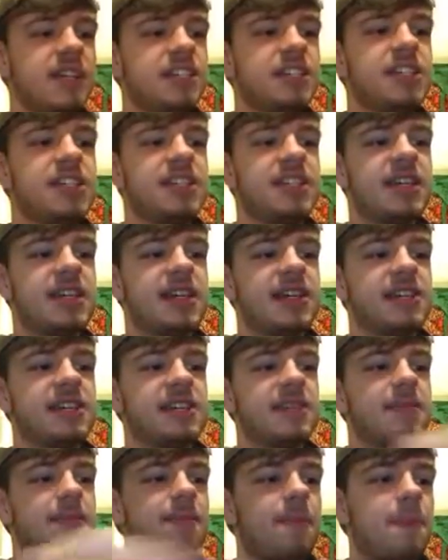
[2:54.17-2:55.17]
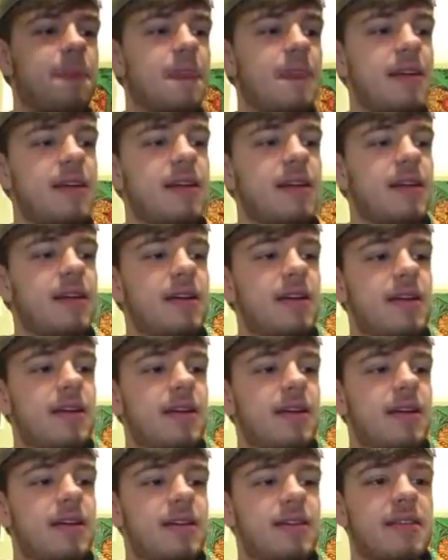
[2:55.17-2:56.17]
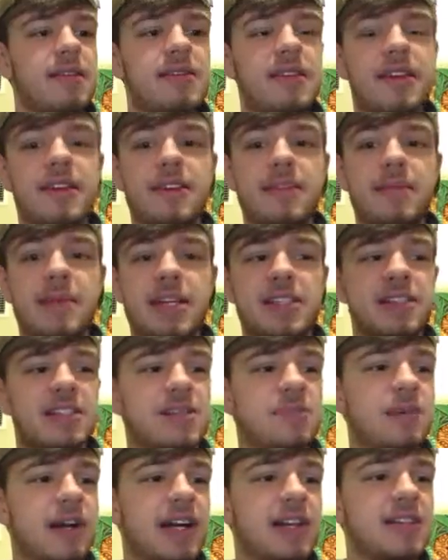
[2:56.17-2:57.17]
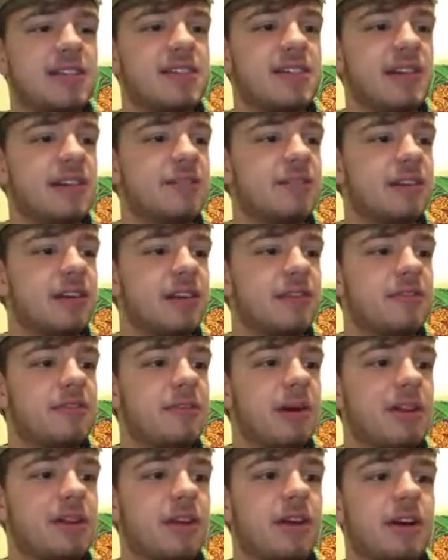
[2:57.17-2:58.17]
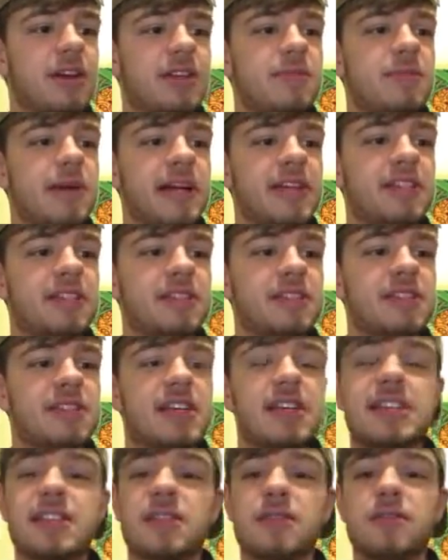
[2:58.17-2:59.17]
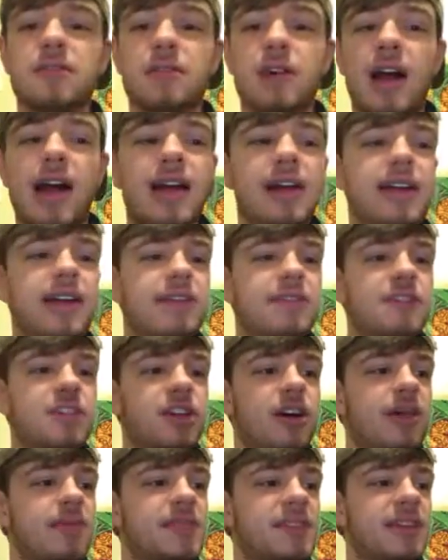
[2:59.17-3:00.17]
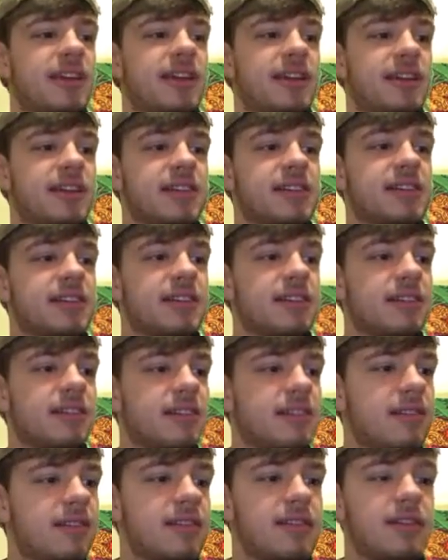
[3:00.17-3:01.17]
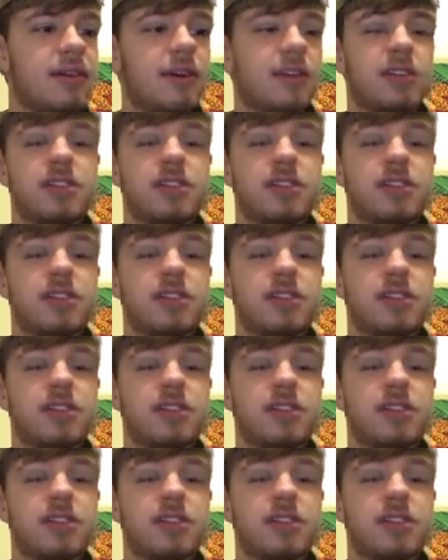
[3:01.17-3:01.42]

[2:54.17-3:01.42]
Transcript: she says, "The thing that makes this practice different from other occupations is the variety of job settings there